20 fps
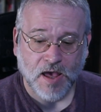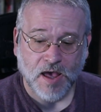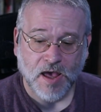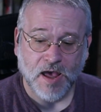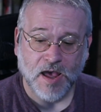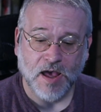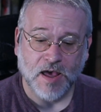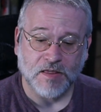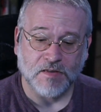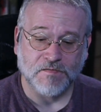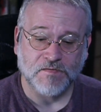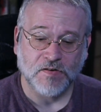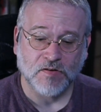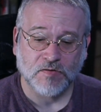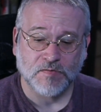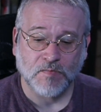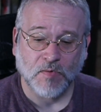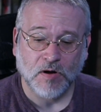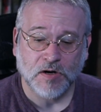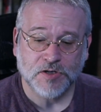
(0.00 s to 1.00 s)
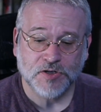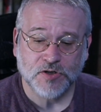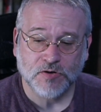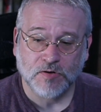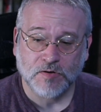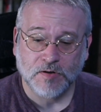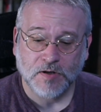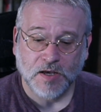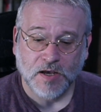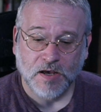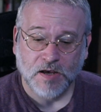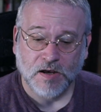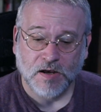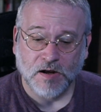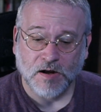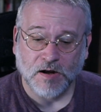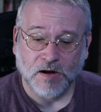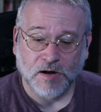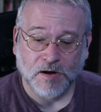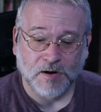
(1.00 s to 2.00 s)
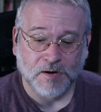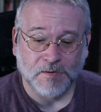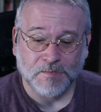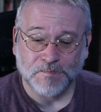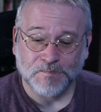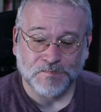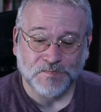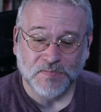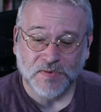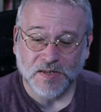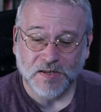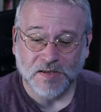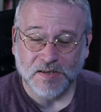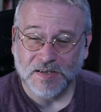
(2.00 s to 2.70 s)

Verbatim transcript: And the Field Marshal, um,